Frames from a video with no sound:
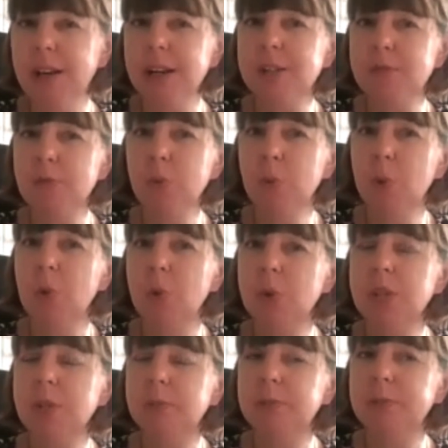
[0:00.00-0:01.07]
likes
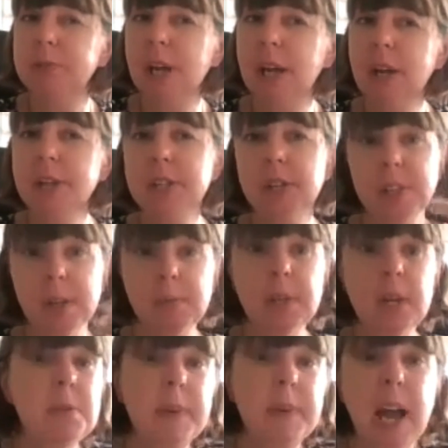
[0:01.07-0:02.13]
reward. So
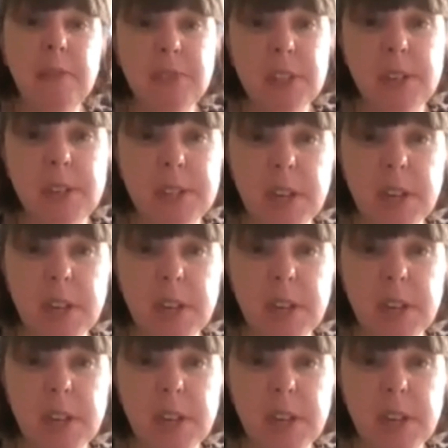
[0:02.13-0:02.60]
sometimes we have to do